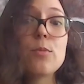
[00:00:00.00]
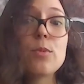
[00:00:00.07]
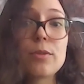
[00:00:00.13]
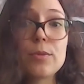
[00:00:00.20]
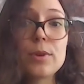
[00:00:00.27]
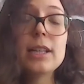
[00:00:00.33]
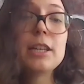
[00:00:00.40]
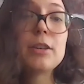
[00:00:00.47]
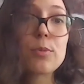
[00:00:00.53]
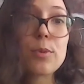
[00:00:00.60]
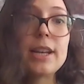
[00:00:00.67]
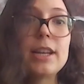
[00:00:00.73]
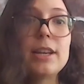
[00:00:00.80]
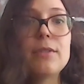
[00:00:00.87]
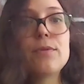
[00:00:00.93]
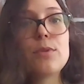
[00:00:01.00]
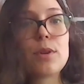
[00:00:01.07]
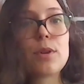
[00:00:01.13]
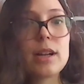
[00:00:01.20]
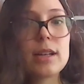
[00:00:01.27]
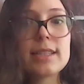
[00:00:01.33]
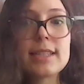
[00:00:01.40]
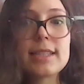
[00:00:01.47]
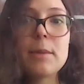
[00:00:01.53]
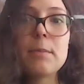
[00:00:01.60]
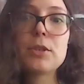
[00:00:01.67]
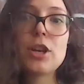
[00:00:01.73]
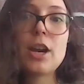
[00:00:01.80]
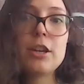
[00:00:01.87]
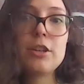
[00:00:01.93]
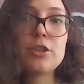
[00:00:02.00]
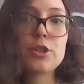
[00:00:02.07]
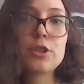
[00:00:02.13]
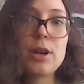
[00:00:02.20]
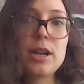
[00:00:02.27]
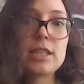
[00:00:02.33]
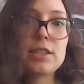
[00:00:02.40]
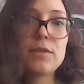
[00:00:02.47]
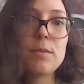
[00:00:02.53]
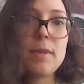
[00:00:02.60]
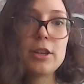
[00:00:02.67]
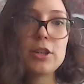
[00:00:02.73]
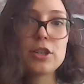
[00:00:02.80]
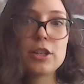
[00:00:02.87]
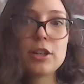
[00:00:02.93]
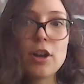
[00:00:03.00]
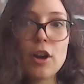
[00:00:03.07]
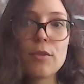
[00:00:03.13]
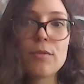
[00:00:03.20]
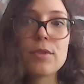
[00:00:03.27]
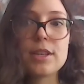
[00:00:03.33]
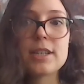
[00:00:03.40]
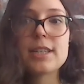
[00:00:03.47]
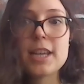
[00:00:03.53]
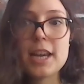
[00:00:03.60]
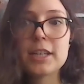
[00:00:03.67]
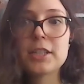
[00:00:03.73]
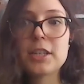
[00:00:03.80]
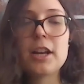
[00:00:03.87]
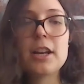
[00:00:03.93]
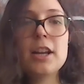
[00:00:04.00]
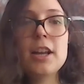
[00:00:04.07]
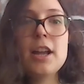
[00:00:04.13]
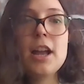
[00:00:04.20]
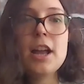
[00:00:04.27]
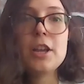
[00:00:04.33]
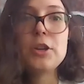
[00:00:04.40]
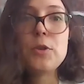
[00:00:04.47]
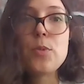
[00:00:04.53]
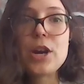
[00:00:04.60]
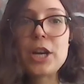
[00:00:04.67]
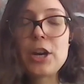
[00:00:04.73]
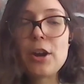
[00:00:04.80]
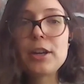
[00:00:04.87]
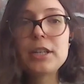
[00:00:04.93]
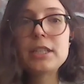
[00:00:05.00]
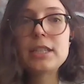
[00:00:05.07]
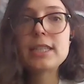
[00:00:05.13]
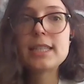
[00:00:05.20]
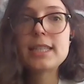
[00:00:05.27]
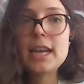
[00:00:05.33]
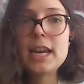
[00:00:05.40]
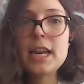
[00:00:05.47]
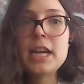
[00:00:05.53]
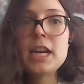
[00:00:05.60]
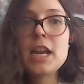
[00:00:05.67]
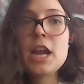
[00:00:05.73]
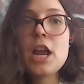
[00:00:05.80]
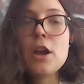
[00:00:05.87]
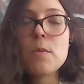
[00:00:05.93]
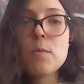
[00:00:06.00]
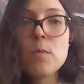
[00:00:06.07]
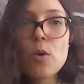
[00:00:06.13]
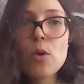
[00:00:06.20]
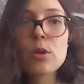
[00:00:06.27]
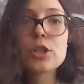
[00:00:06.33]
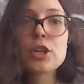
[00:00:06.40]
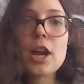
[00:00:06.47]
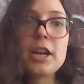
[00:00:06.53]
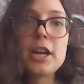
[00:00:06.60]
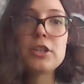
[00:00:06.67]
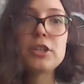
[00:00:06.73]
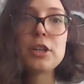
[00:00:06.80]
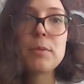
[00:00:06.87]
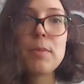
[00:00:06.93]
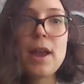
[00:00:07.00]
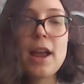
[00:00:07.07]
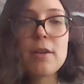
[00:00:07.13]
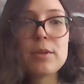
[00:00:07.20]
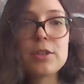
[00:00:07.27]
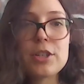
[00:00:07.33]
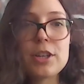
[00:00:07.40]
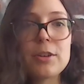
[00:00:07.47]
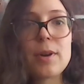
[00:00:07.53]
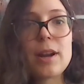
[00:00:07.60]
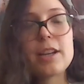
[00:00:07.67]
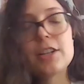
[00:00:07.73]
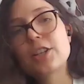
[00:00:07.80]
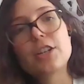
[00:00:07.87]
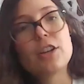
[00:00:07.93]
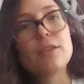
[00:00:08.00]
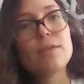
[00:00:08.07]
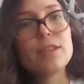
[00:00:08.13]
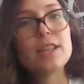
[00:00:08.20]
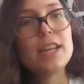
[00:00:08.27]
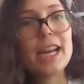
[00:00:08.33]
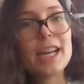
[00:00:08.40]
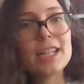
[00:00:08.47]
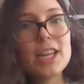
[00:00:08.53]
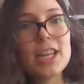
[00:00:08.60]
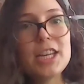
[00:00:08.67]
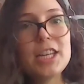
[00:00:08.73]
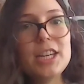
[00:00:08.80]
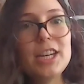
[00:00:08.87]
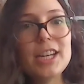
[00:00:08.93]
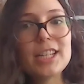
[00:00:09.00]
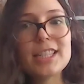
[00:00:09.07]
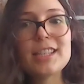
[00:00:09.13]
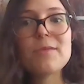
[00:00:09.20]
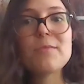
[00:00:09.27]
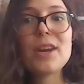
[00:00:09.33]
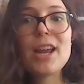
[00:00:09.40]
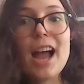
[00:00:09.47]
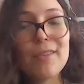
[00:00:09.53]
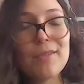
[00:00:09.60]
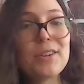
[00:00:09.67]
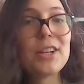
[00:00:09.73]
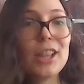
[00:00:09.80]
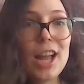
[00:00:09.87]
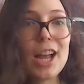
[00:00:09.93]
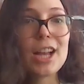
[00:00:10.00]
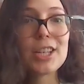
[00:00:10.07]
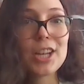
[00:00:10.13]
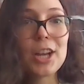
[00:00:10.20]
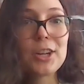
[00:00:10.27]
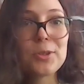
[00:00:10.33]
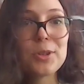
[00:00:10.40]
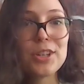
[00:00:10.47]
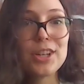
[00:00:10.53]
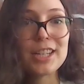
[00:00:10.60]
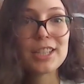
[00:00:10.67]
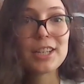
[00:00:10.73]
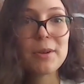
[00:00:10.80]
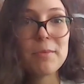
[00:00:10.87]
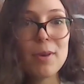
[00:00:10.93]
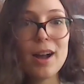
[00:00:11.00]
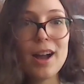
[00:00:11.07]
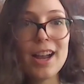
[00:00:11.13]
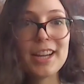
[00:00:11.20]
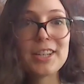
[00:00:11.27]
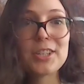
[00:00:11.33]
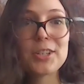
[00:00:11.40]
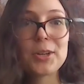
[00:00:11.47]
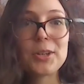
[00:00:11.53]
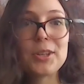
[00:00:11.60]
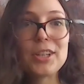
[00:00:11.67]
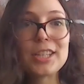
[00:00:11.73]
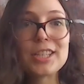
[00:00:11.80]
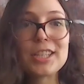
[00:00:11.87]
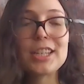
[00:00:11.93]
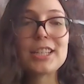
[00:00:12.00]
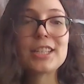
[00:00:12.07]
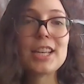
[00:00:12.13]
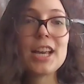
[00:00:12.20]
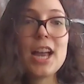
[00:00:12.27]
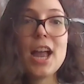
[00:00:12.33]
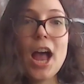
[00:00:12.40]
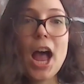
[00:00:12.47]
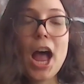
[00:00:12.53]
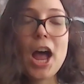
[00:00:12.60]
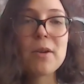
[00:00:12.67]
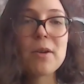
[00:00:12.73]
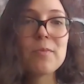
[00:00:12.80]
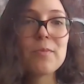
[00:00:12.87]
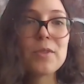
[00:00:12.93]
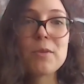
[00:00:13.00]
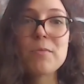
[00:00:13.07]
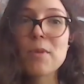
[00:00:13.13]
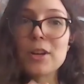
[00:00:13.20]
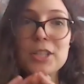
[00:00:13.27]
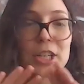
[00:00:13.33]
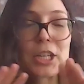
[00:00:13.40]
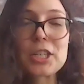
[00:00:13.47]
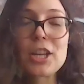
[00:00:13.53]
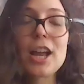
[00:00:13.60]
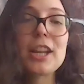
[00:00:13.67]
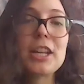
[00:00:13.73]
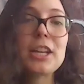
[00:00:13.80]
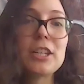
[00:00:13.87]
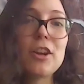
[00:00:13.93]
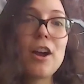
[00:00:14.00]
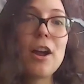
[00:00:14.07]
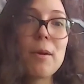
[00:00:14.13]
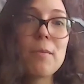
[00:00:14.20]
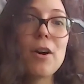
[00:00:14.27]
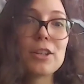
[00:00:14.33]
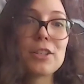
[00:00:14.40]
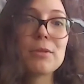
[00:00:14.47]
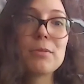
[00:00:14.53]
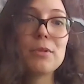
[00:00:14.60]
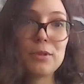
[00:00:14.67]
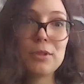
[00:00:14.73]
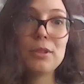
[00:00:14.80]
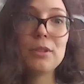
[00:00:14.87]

and we're really ready for a step change transformation of this sector. We're going to see more change in power generation over the next 10 years than we have in the last 100 years combined. So this is the most exciting time possible